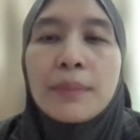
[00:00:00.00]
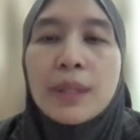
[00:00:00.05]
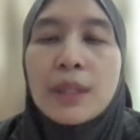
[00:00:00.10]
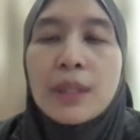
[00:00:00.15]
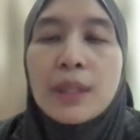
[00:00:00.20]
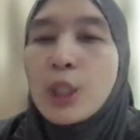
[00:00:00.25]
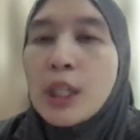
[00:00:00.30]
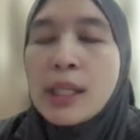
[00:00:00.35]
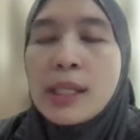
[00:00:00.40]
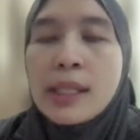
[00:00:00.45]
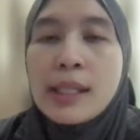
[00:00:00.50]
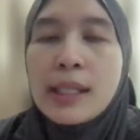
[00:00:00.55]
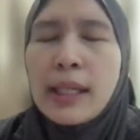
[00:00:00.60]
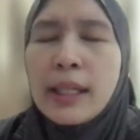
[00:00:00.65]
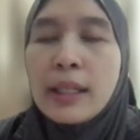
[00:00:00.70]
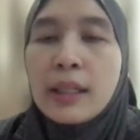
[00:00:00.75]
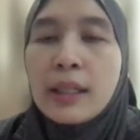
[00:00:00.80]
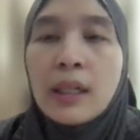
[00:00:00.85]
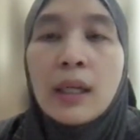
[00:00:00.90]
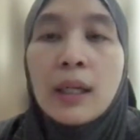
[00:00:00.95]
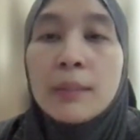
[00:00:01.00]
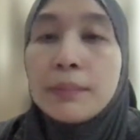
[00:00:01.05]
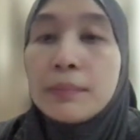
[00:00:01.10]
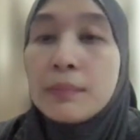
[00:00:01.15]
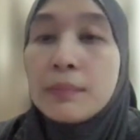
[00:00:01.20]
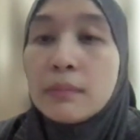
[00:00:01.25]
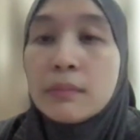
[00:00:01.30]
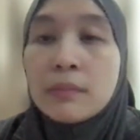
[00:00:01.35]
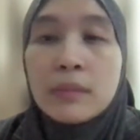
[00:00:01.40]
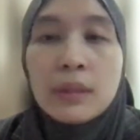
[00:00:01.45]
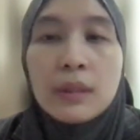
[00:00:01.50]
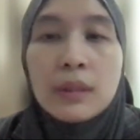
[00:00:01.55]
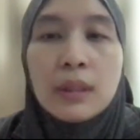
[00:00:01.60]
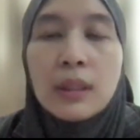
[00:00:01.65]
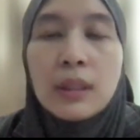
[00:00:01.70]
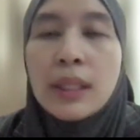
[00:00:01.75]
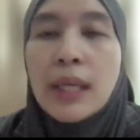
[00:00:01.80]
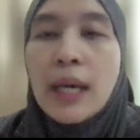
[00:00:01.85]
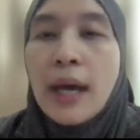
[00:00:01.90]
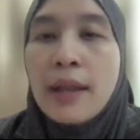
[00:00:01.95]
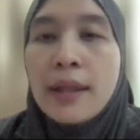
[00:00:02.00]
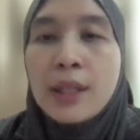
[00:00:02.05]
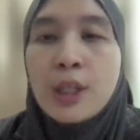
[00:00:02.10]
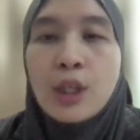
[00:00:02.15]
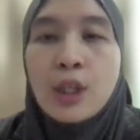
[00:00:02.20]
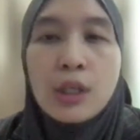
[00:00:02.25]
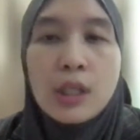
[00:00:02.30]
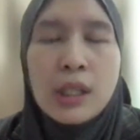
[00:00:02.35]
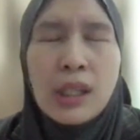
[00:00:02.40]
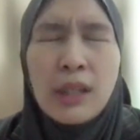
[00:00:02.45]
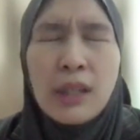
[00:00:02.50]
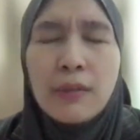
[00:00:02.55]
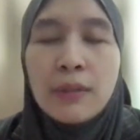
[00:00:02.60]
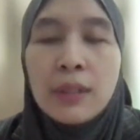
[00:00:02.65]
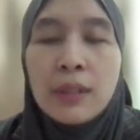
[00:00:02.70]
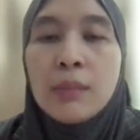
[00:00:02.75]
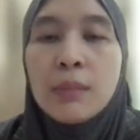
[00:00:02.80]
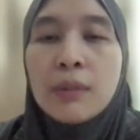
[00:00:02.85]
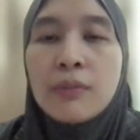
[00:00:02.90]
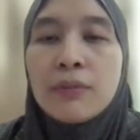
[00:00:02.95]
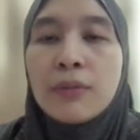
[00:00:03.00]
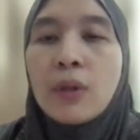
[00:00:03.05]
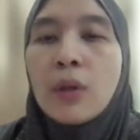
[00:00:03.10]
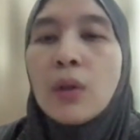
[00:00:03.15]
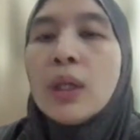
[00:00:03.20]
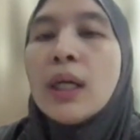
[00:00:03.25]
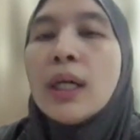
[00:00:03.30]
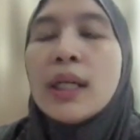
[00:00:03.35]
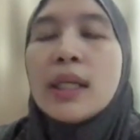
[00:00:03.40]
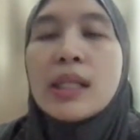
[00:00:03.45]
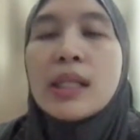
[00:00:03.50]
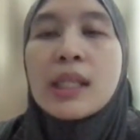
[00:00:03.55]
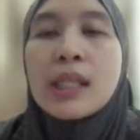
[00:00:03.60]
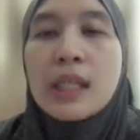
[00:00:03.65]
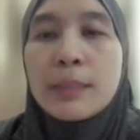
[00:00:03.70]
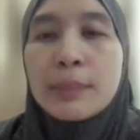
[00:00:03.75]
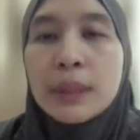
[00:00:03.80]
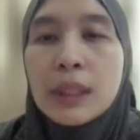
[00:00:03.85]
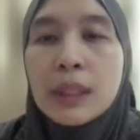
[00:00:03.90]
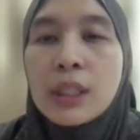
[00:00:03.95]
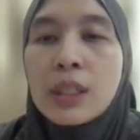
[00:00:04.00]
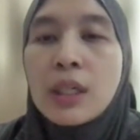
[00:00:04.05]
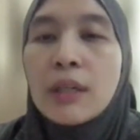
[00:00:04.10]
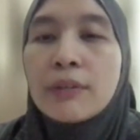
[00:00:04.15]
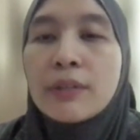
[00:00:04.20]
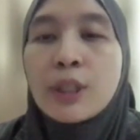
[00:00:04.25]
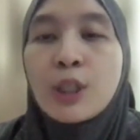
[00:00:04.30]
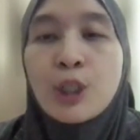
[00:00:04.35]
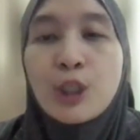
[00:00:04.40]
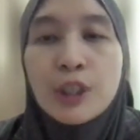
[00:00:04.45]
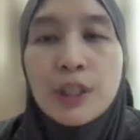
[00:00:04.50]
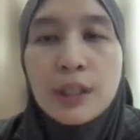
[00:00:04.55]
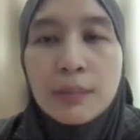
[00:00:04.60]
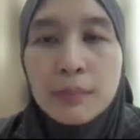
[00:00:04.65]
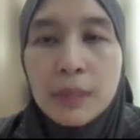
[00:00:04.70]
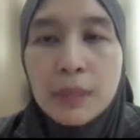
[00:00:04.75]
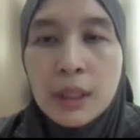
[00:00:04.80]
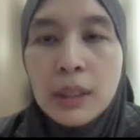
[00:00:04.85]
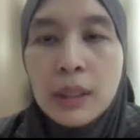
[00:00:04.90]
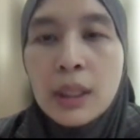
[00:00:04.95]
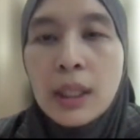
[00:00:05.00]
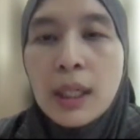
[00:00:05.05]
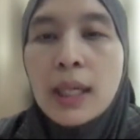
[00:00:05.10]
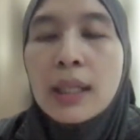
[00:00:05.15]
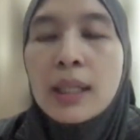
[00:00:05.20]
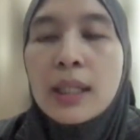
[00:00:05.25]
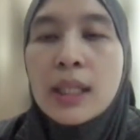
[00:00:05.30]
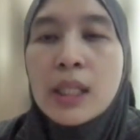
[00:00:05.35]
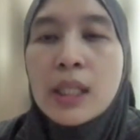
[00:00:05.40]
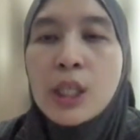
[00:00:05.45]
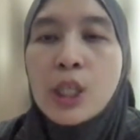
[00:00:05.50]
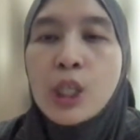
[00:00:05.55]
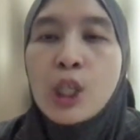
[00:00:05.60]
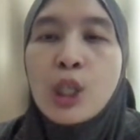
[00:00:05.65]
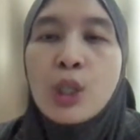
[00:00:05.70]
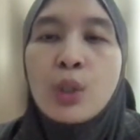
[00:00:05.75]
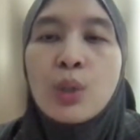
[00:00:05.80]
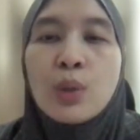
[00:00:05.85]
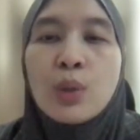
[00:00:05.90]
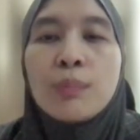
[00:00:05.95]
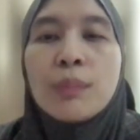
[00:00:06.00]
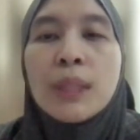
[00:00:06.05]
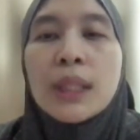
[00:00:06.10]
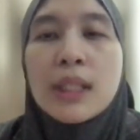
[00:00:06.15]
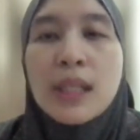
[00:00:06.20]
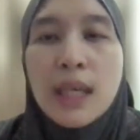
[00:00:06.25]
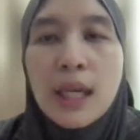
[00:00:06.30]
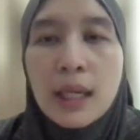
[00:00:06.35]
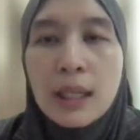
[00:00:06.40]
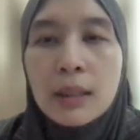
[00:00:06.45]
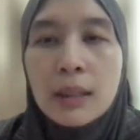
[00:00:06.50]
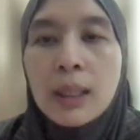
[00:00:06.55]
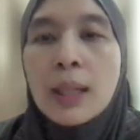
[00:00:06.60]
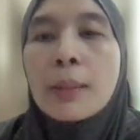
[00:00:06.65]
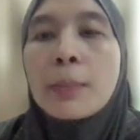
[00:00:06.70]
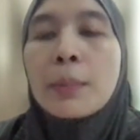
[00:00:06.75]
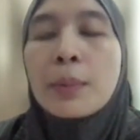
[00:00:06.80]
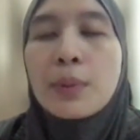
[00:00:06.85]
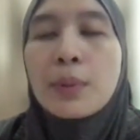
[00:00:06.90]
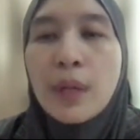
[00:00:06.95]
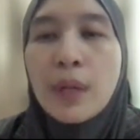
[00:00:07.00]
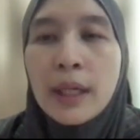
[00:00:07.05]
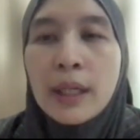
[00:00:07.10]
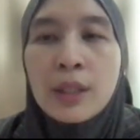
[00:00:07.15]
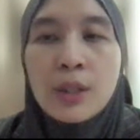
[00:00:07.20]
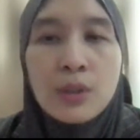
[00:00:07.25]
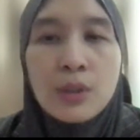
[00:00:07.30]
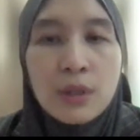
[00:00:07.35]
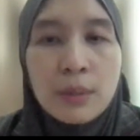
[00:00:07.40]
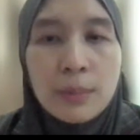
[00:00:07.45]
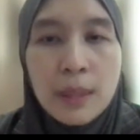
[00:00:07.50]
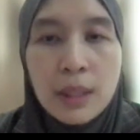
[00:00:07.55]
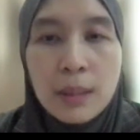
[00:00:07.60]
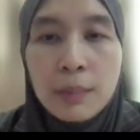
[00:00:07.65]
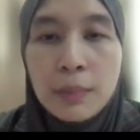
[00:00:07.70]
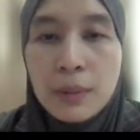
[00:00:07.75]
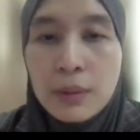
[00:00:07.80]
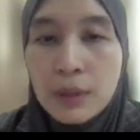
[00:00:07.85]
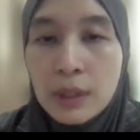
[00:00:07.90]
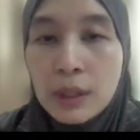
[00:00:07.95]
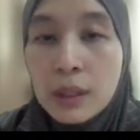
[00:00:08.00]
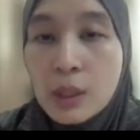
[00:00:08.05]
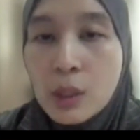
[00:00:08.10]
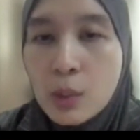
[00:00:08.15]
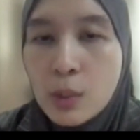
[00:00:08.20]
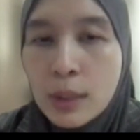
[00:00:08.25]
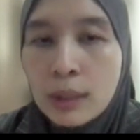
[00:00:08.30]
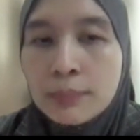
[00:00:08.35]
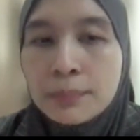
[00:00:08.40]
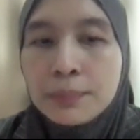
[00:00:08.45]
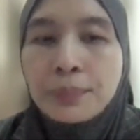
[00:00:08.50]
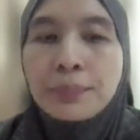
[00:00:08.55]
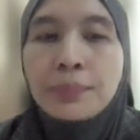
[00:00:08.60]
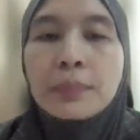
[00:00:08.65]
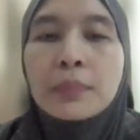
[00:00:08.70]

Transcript: Just like the other talks that you've heard before, the stability of the treatment needs to be attained prior to the Ramadan period as well.